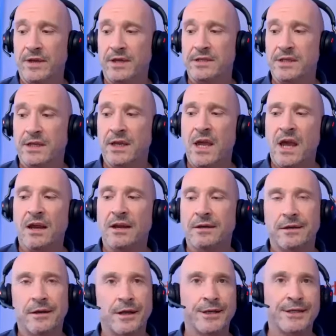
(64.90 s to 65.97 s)
meeting
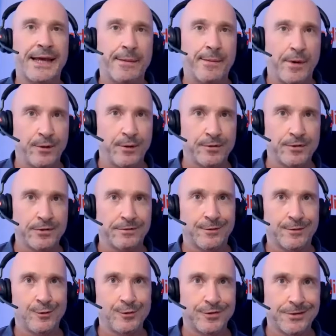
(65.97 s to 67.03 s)
and demos, of
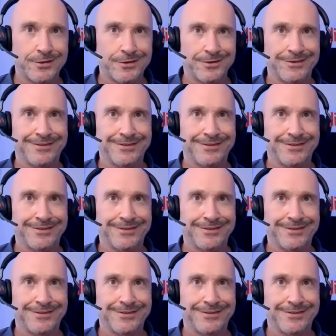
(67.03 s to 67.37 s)
course.